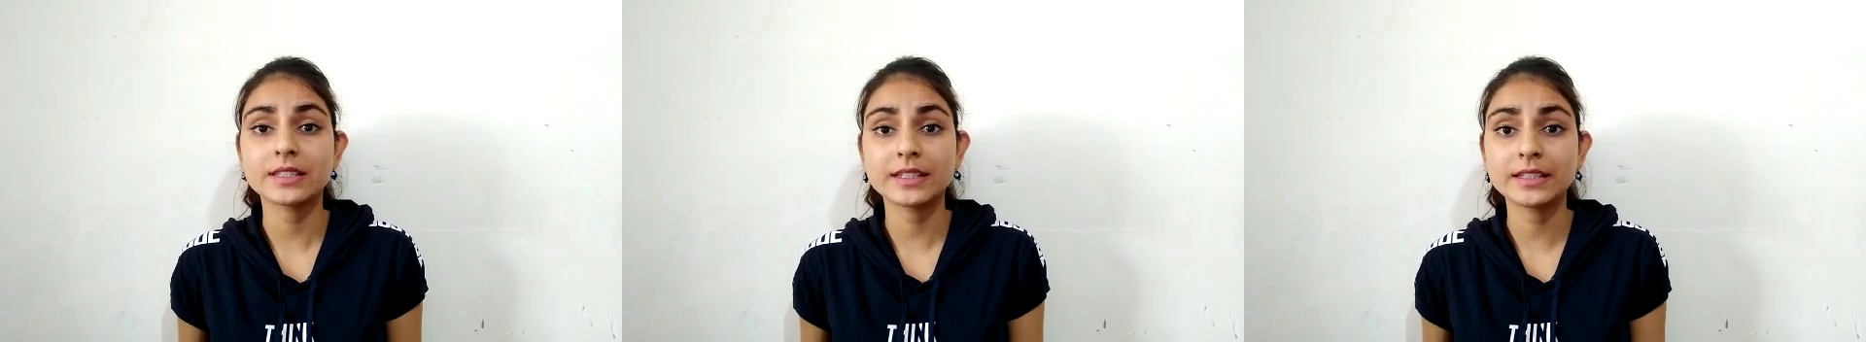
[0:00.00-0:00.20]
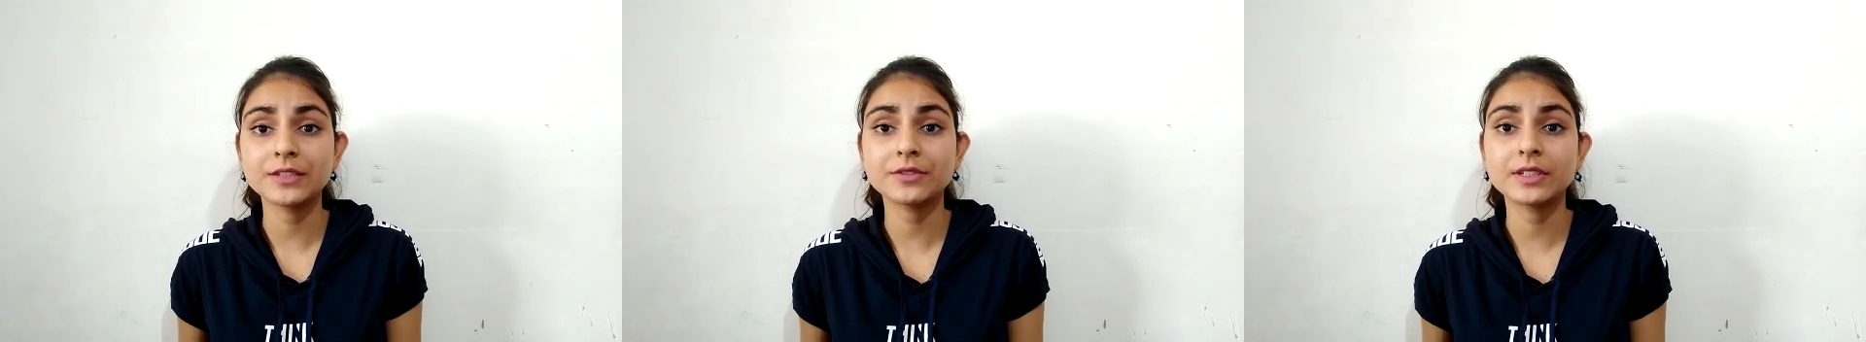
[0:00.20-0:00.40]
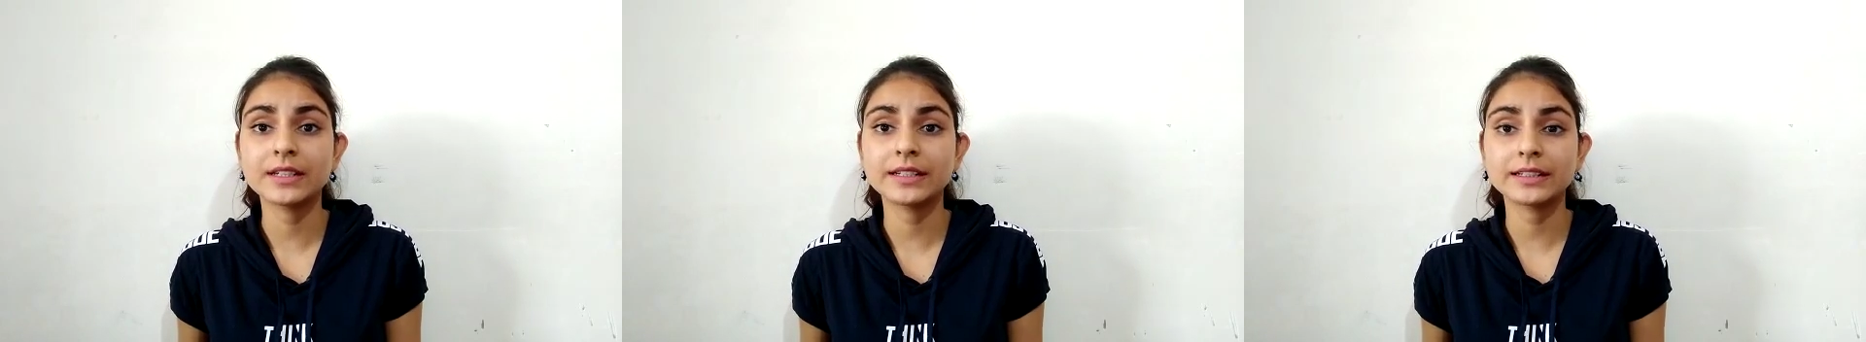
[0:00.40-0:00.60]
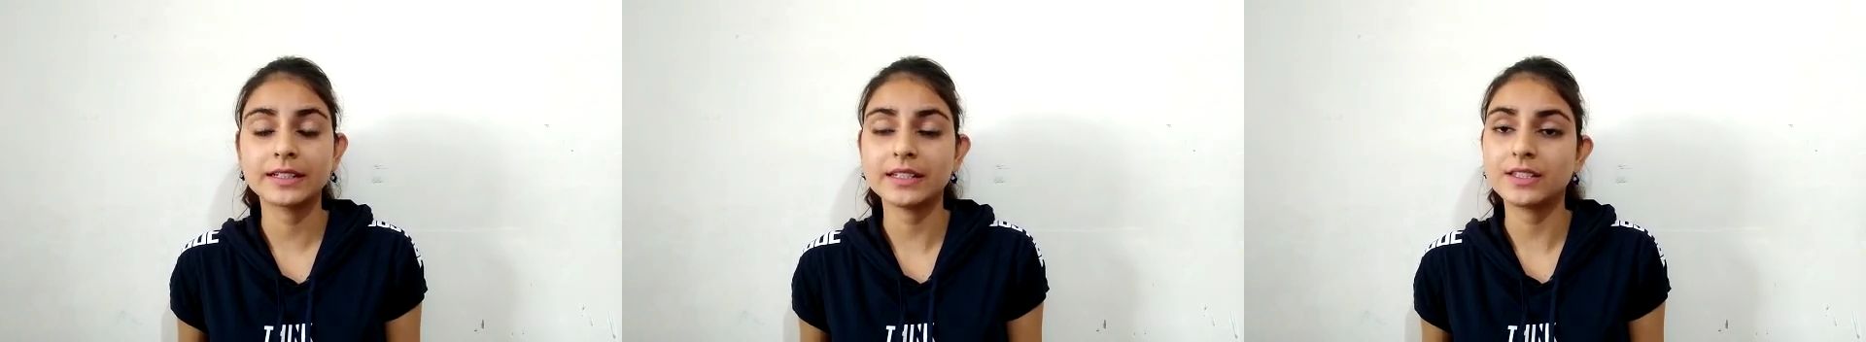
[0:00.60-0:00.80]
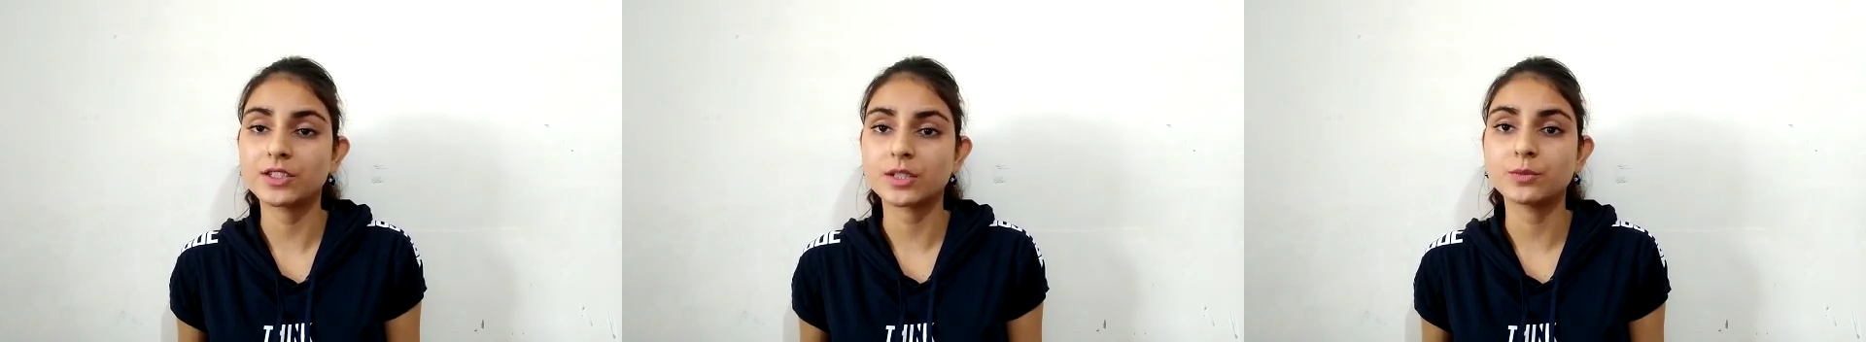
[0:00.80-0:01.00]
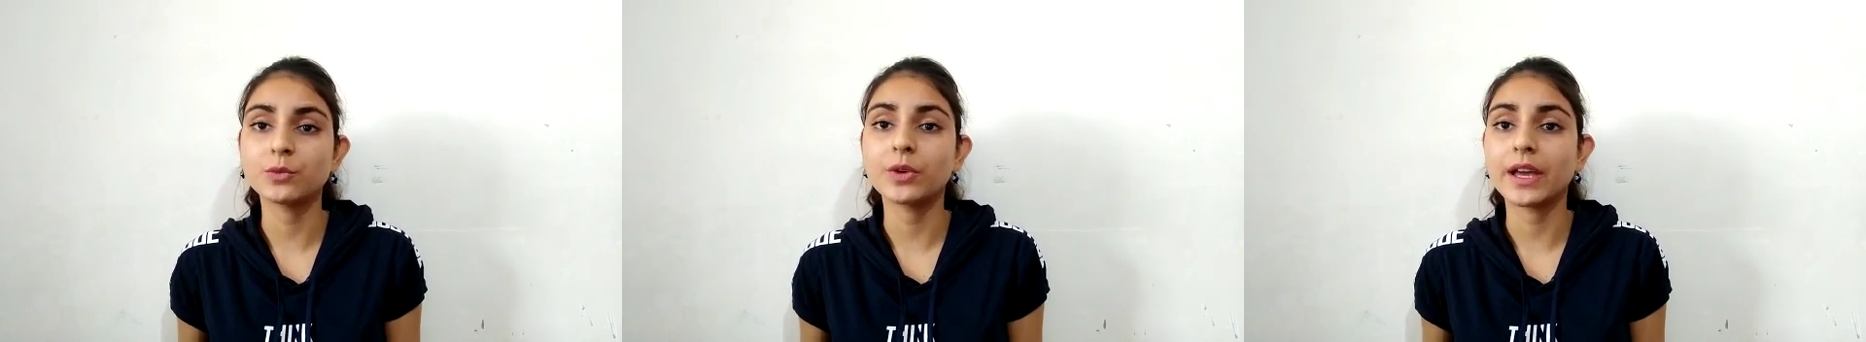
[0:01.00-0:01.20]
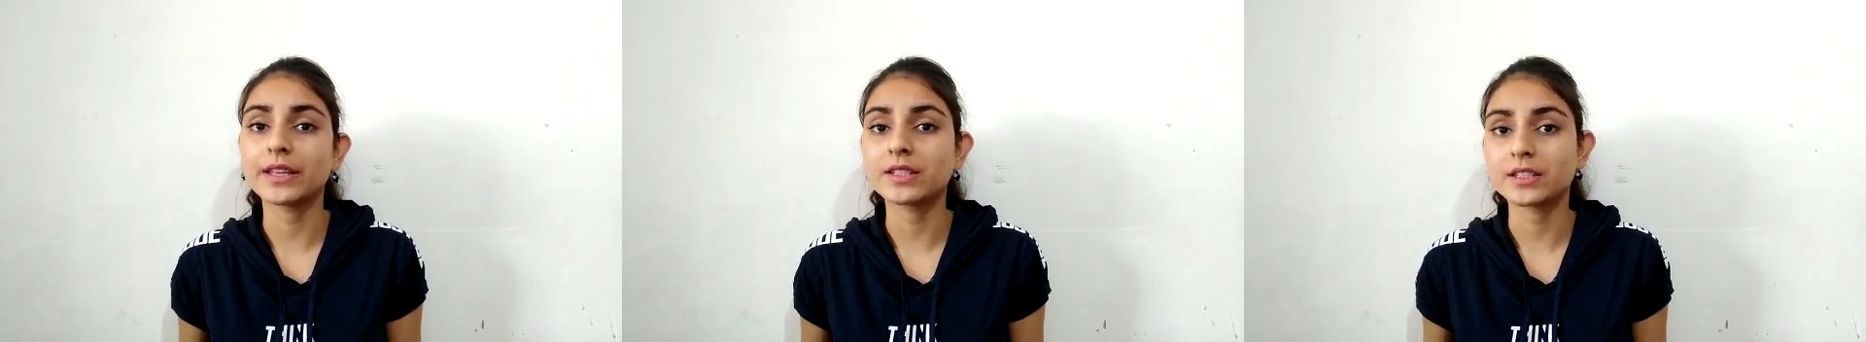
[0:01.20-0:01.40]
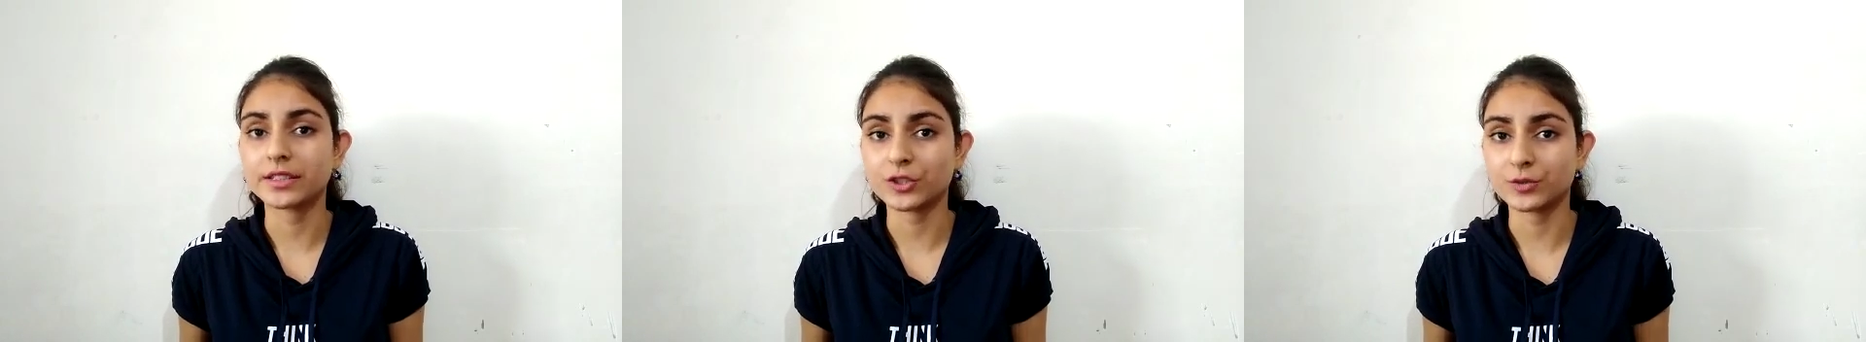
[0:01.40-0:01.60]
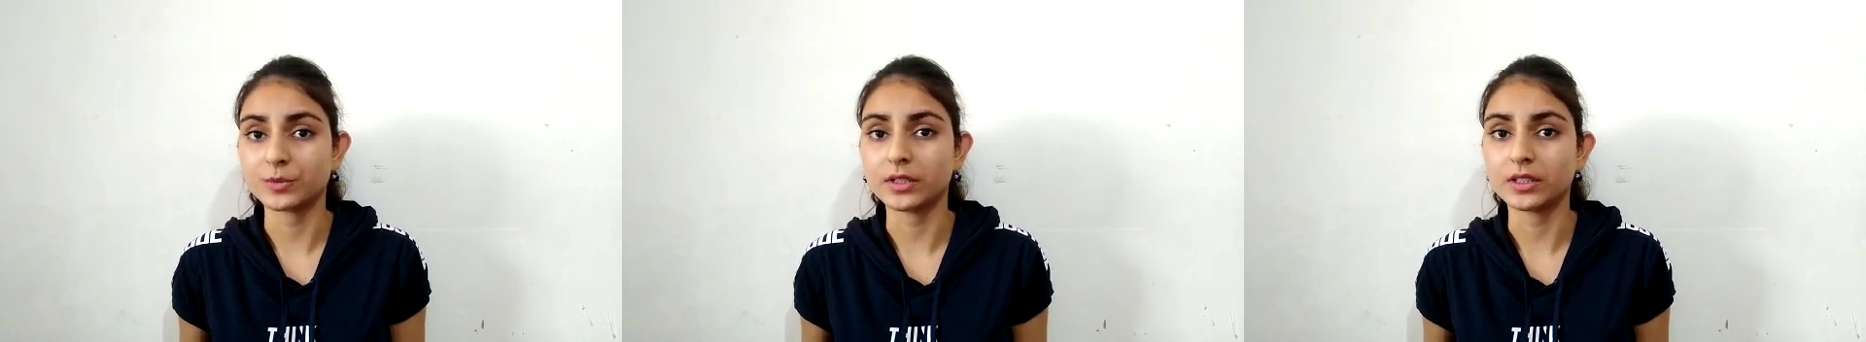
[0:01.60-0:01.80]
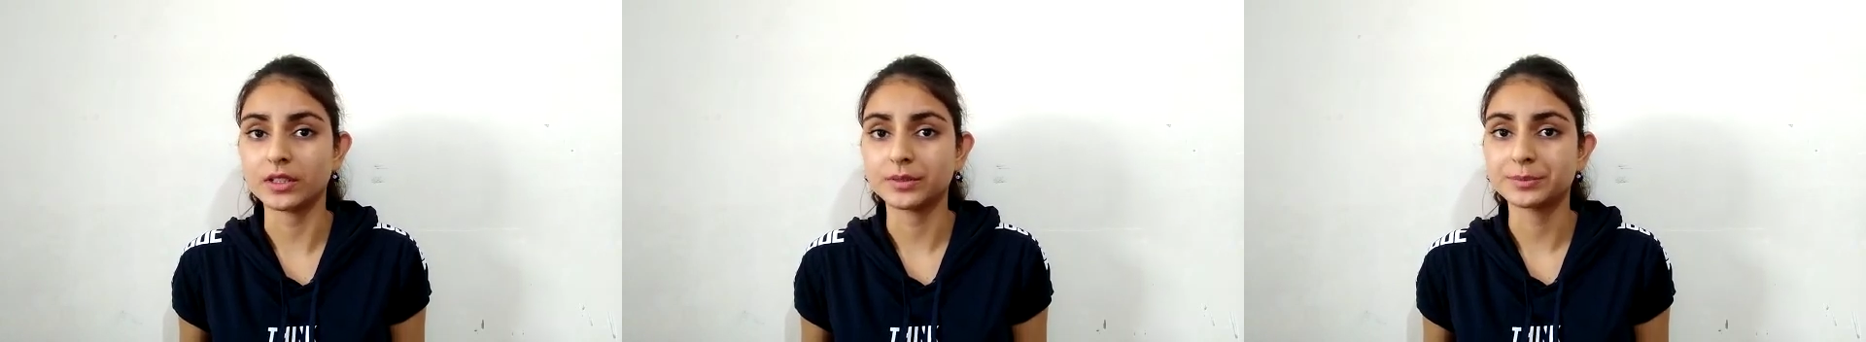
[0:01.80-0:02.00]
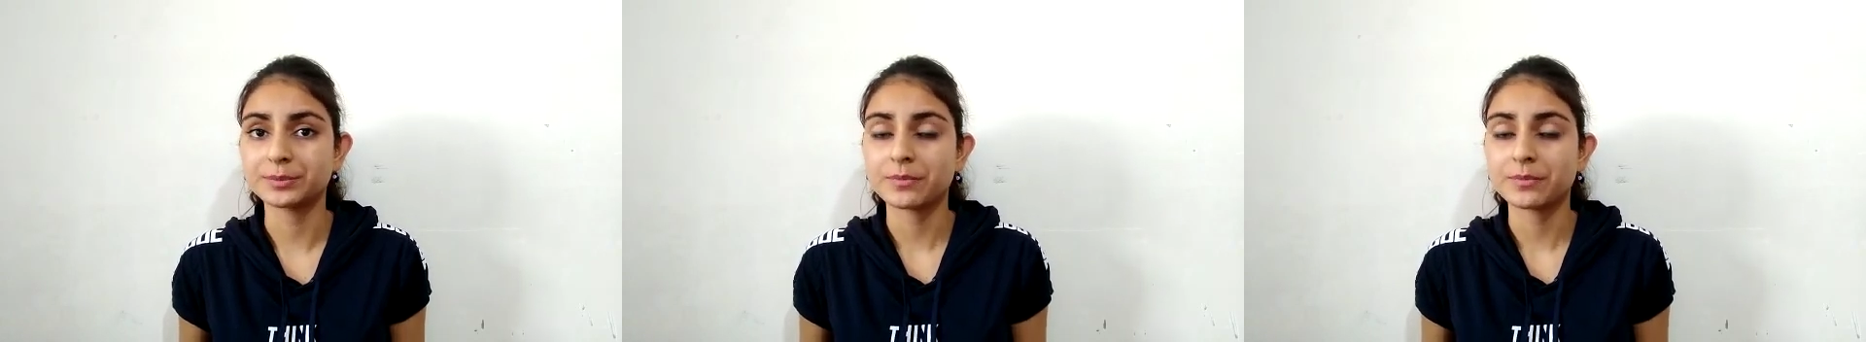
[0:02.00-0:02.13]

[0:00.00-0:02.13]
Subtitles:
significantly in Jammu and Kashmir.